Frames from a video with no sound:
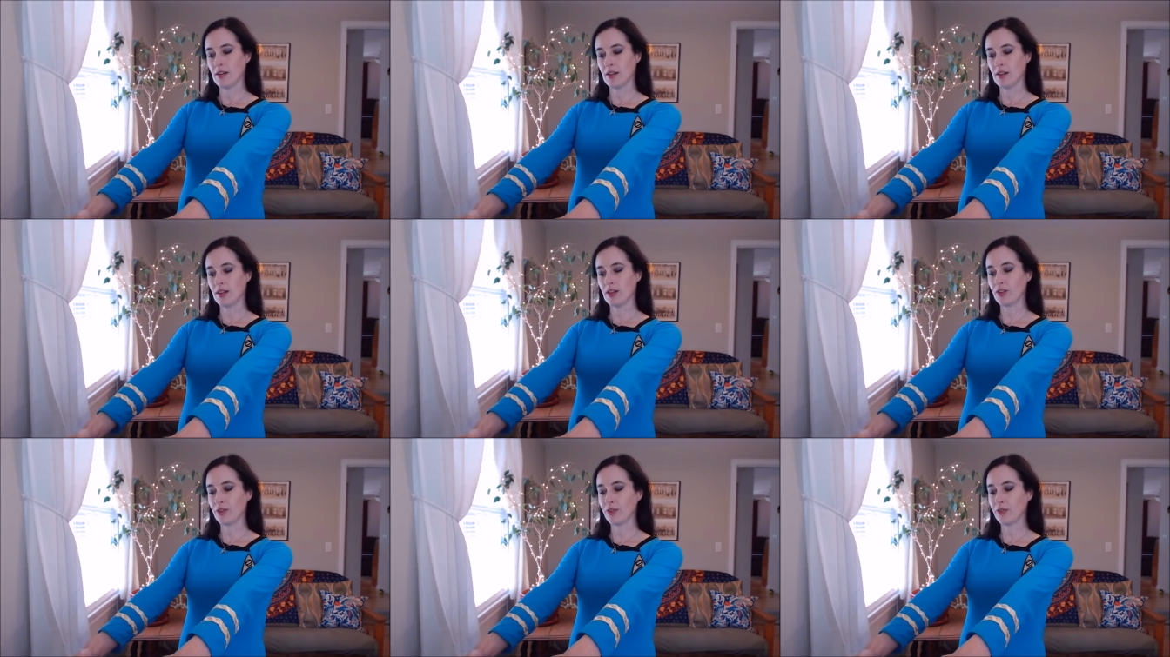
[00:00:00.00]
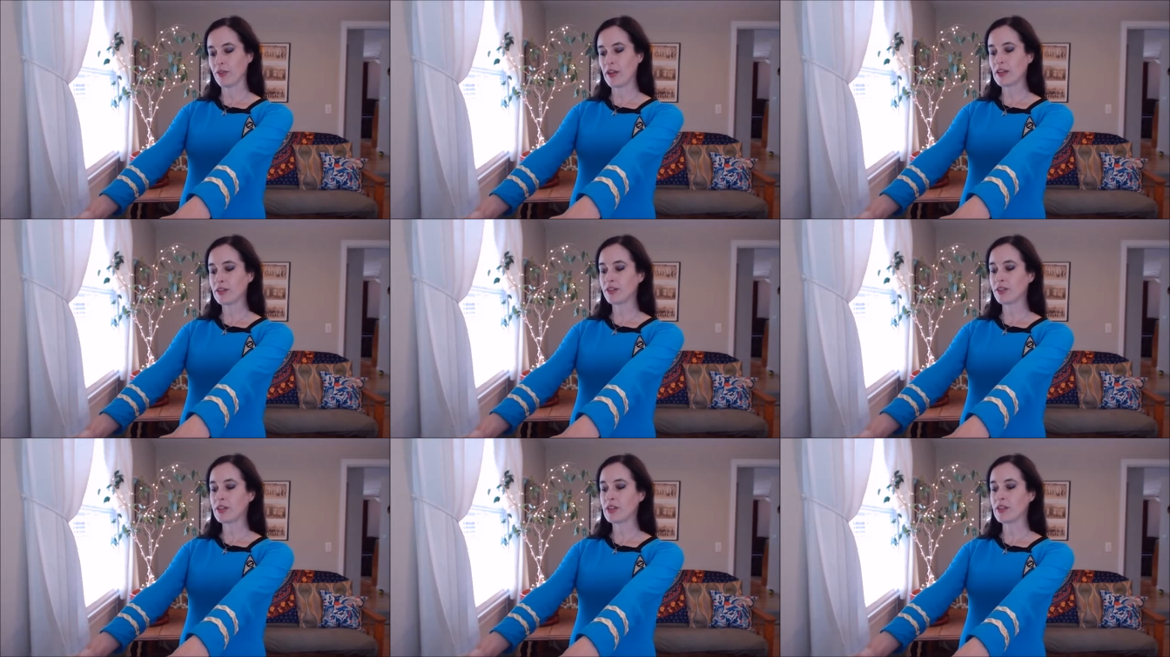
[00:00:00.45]
It's
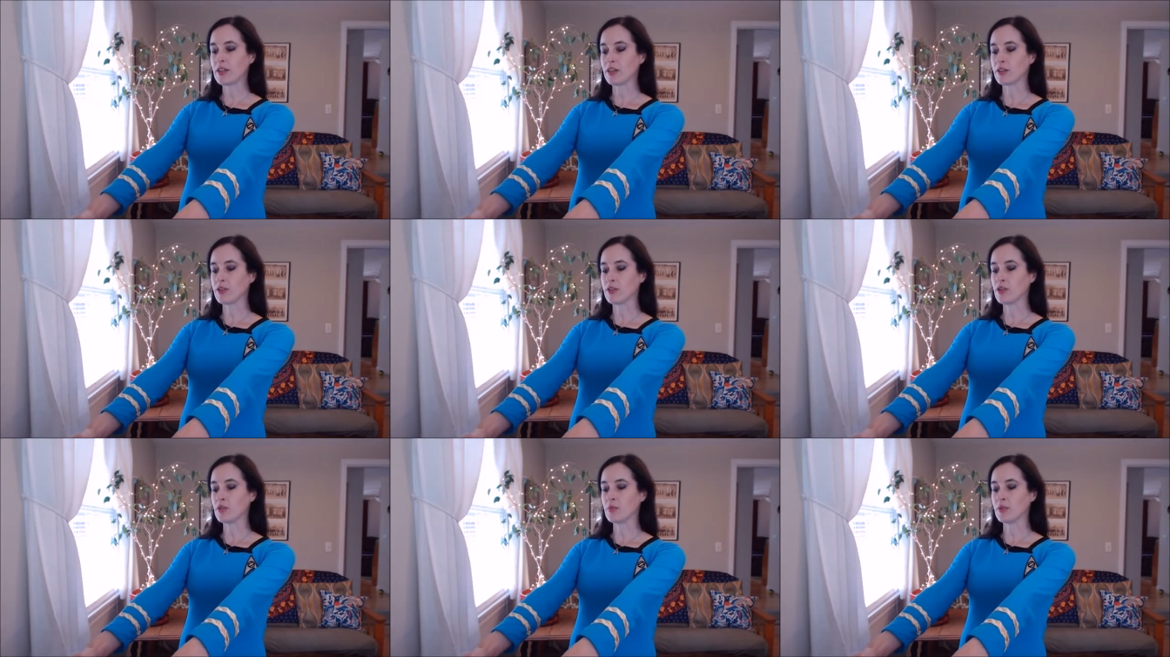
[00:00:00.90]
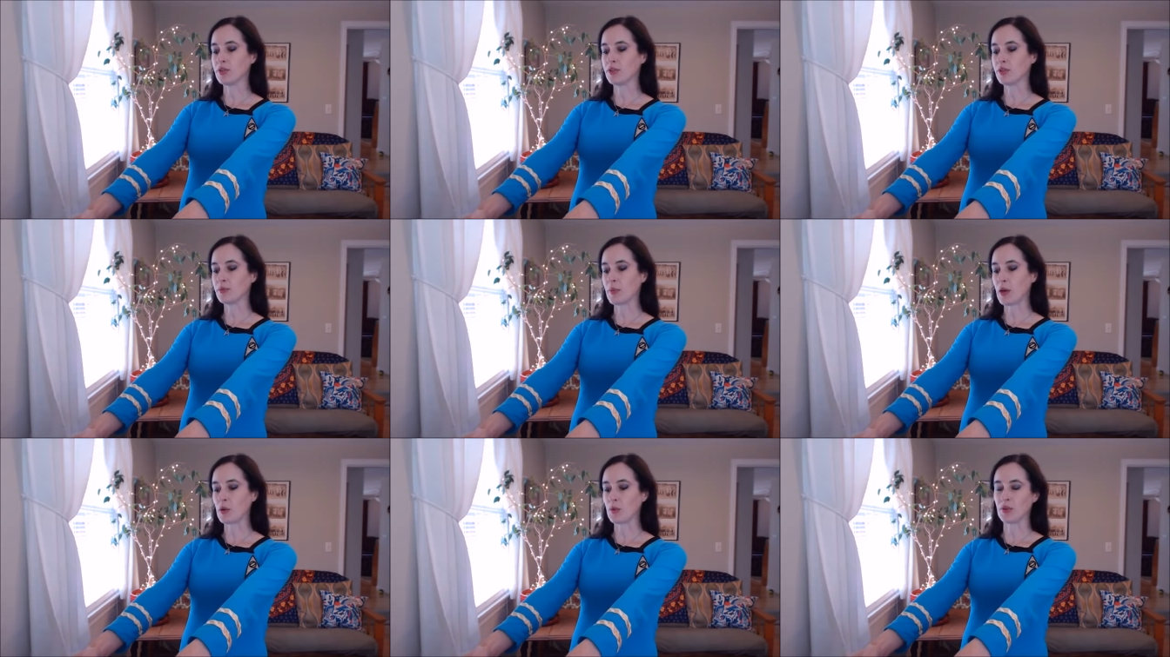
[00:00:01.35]
fancy, then Cube is
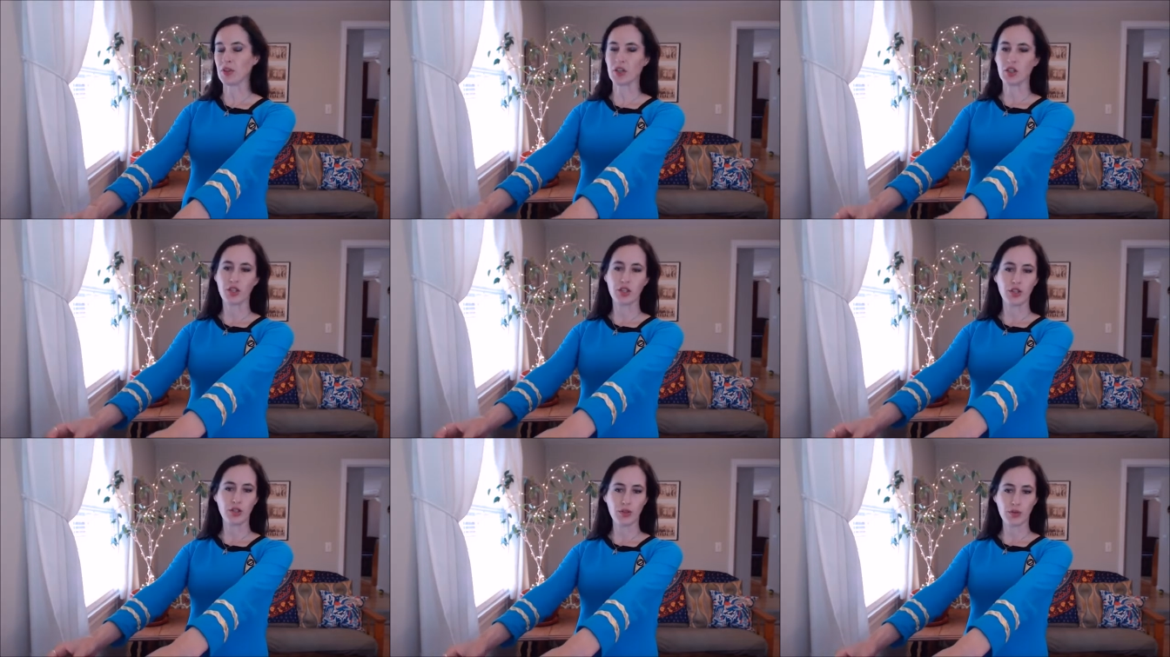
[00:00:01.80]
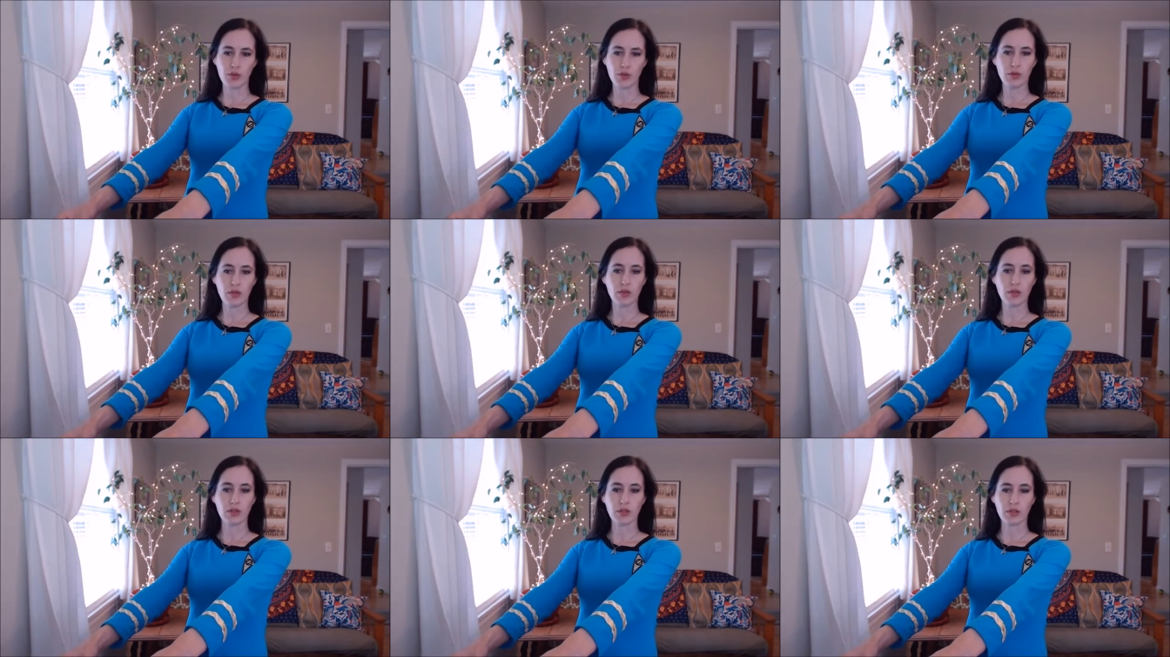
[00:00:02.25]
spelt with a Q,
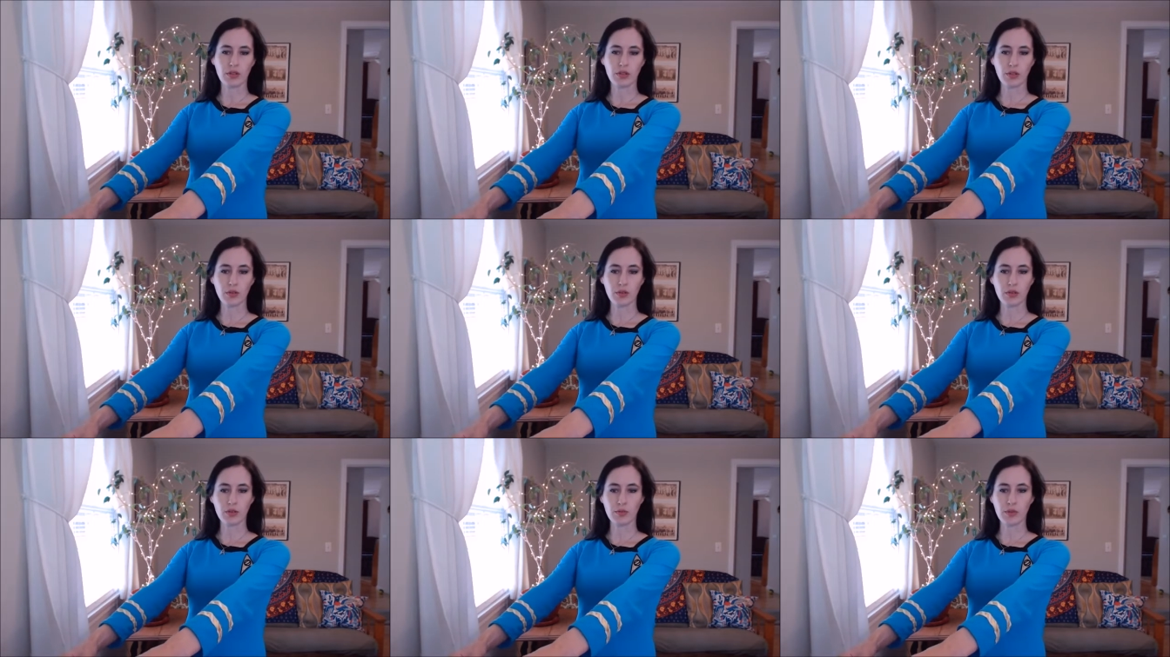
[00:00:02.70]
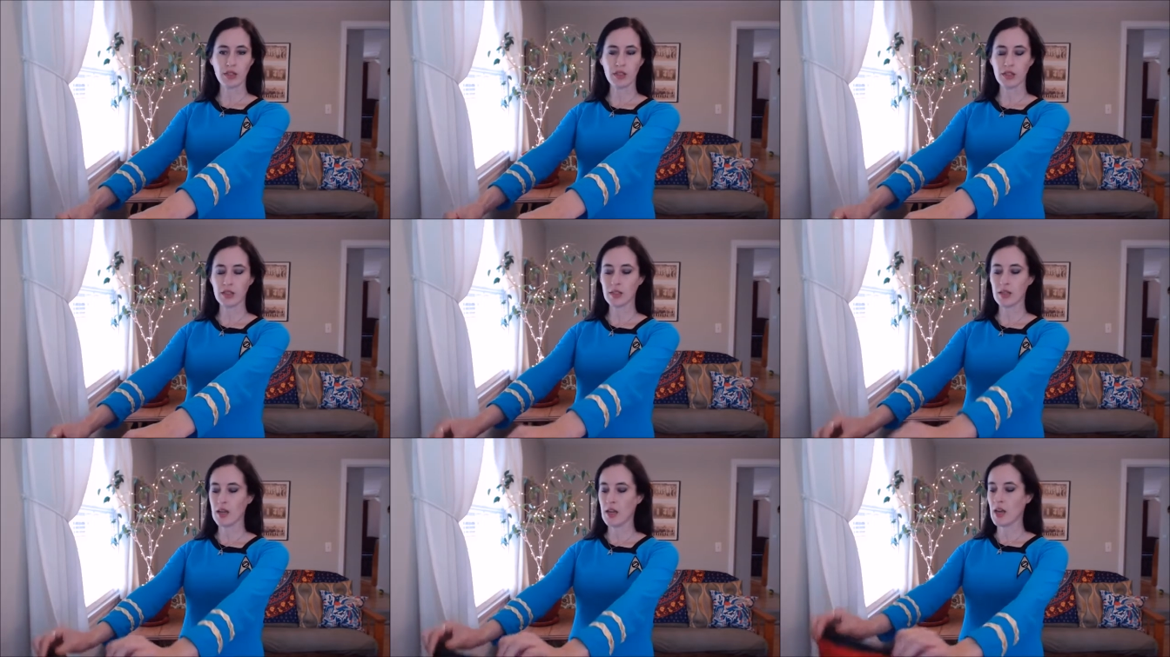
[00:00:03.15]

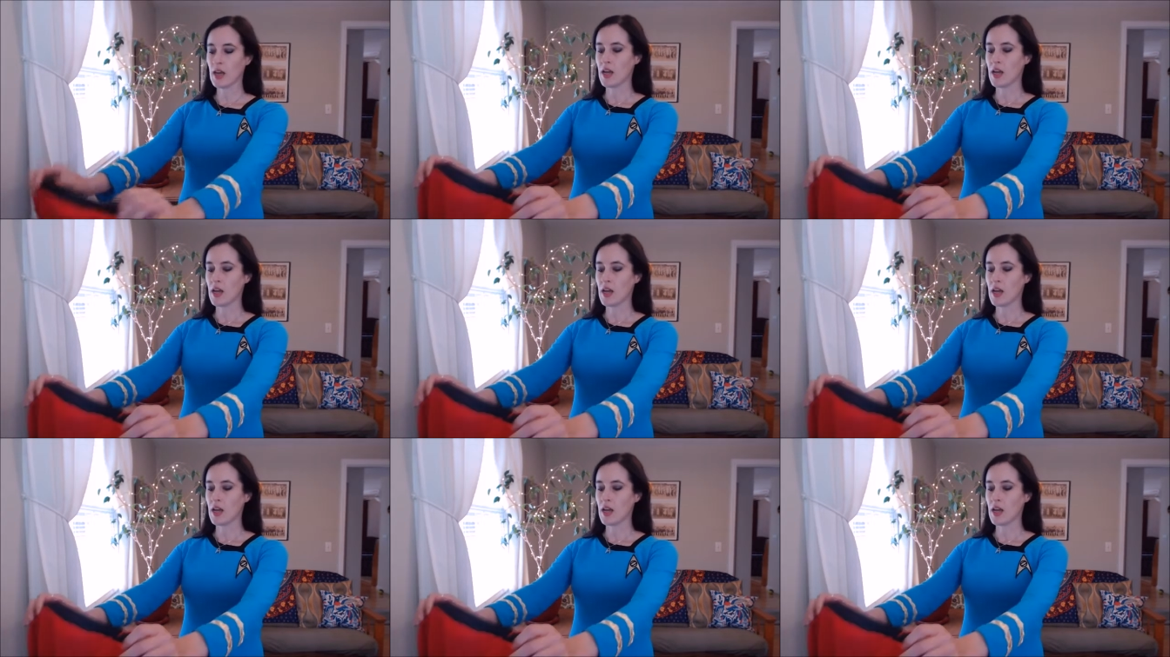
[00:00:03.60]
Q-U-B-E.